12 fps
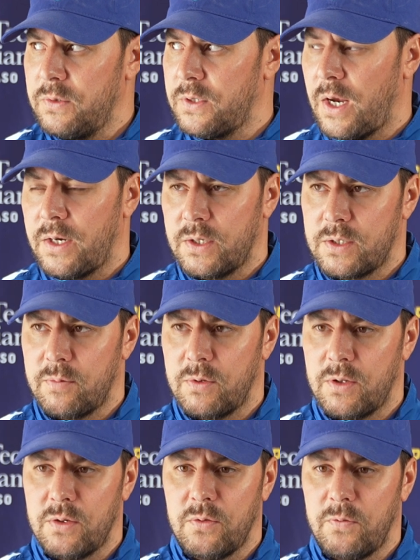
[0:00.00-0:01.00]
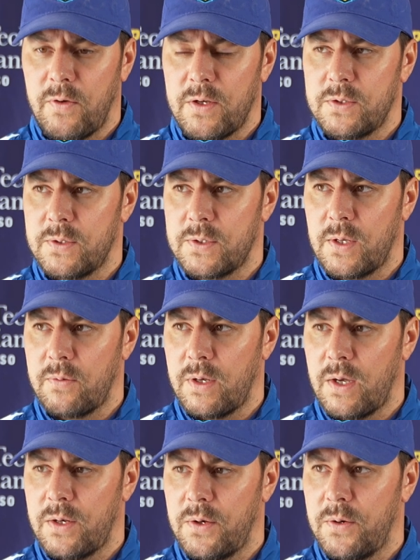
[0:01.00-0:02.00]
signing some of the new faces that we
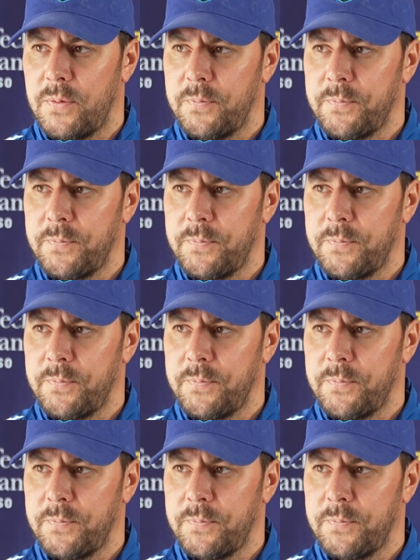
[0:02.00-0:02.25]
had here.